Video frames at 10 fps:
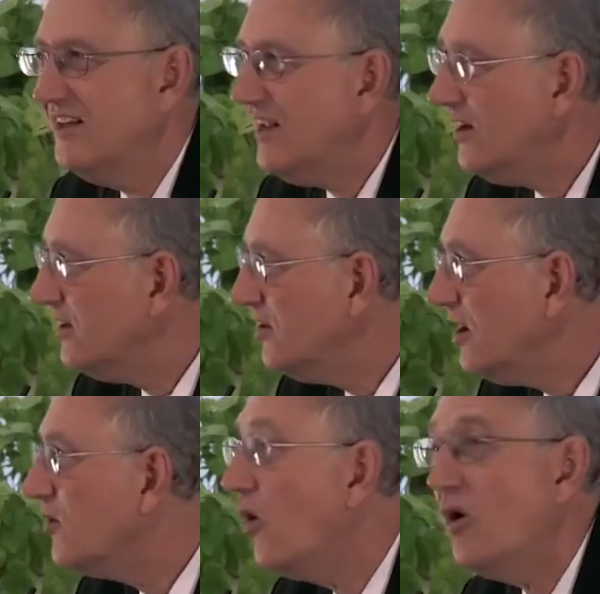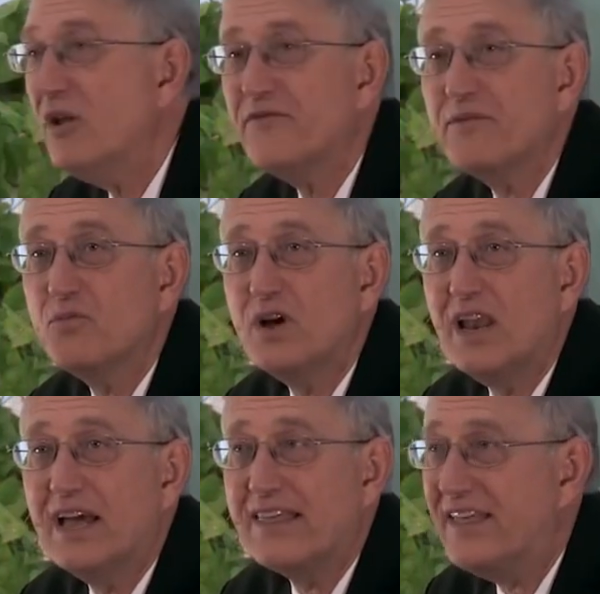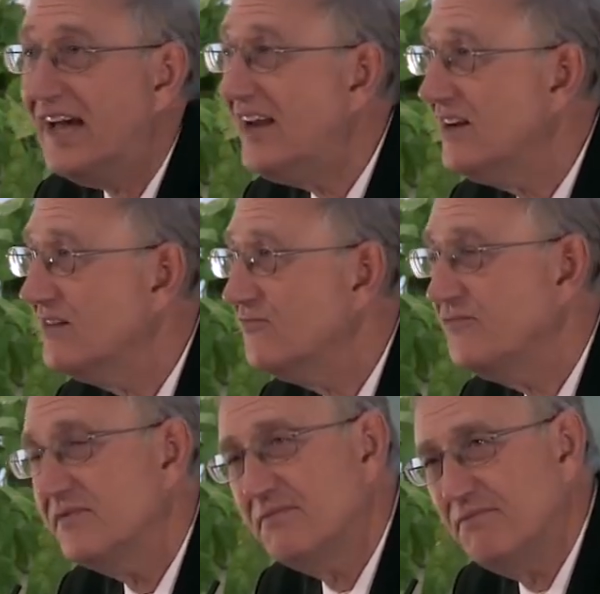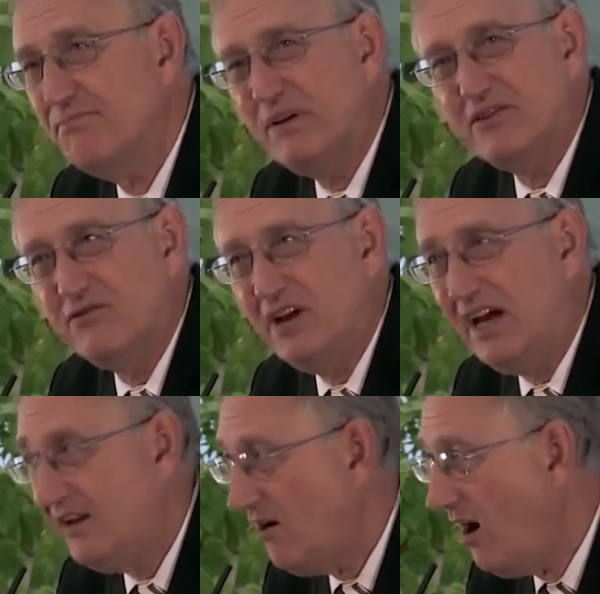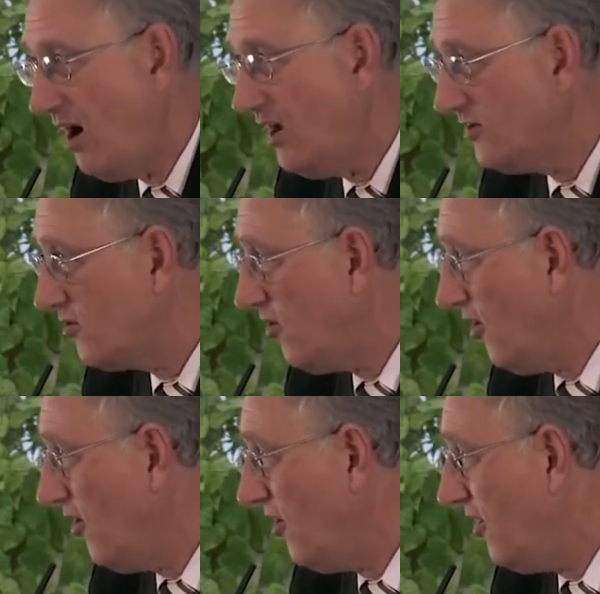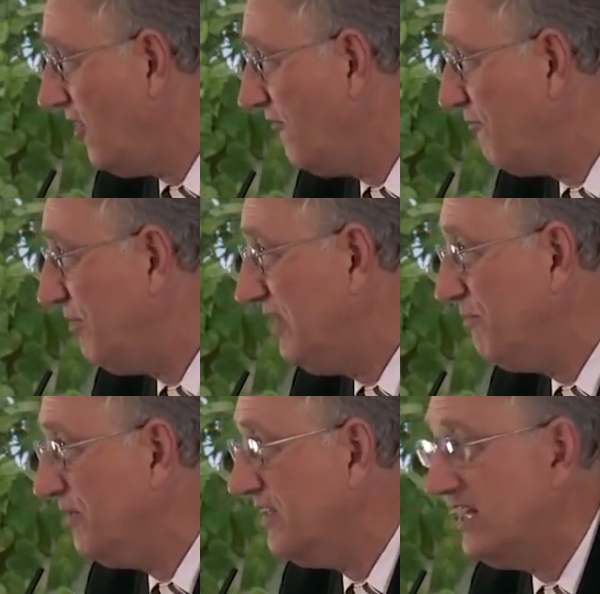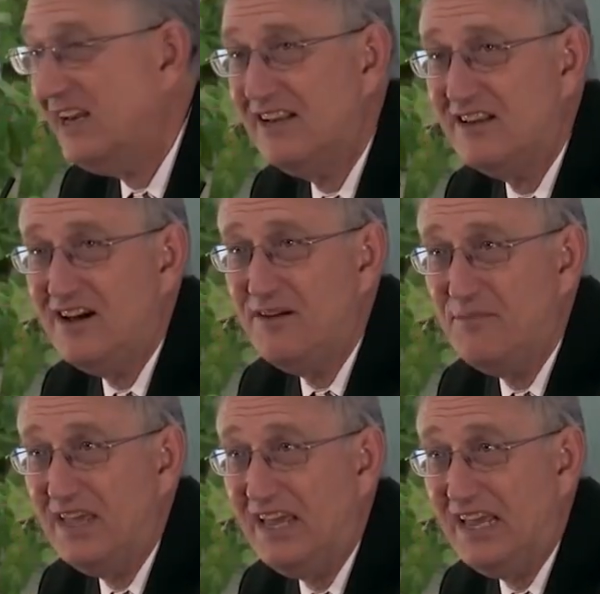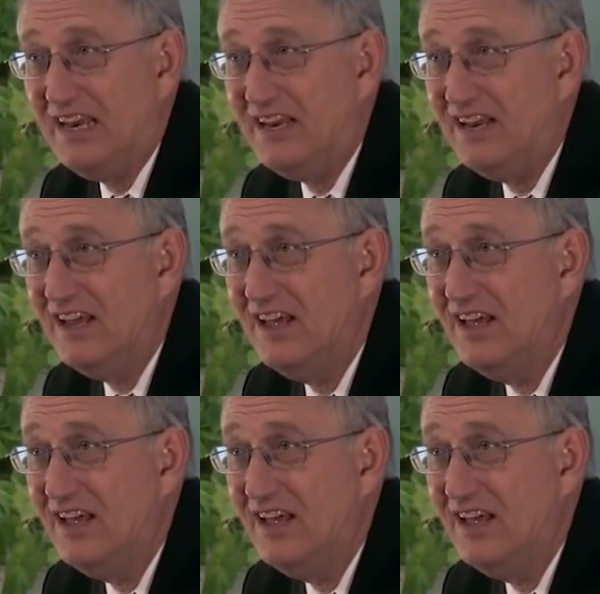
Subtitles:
Now, not all of them were like that, but you had a hard core of people that had come in